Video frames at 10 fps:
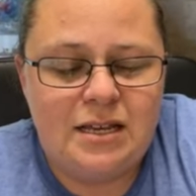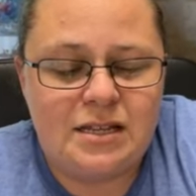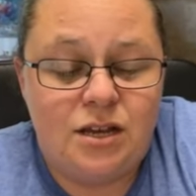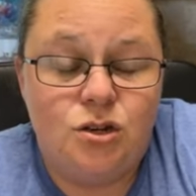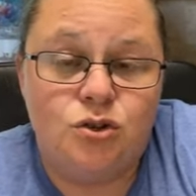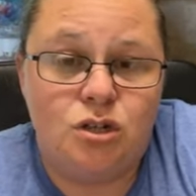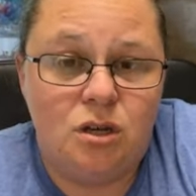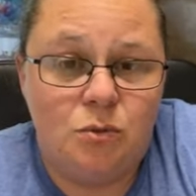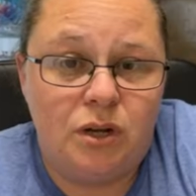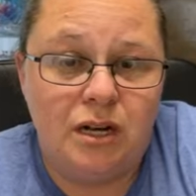is I
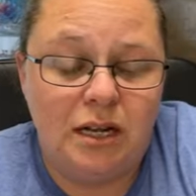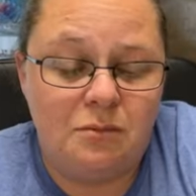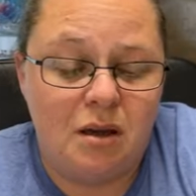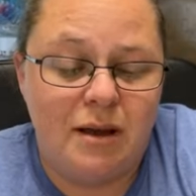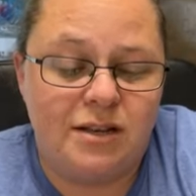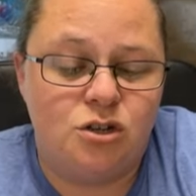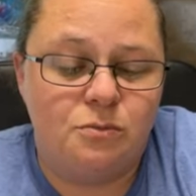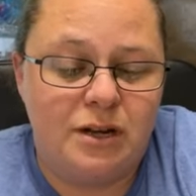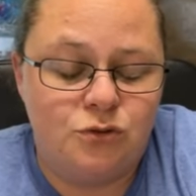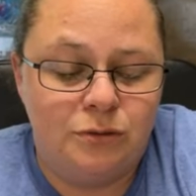usually put it in my
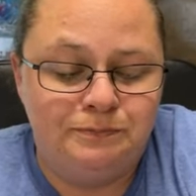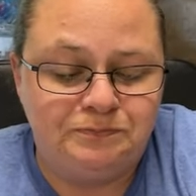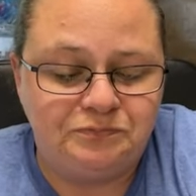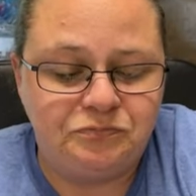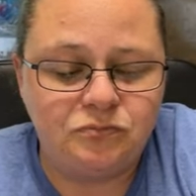master bedroom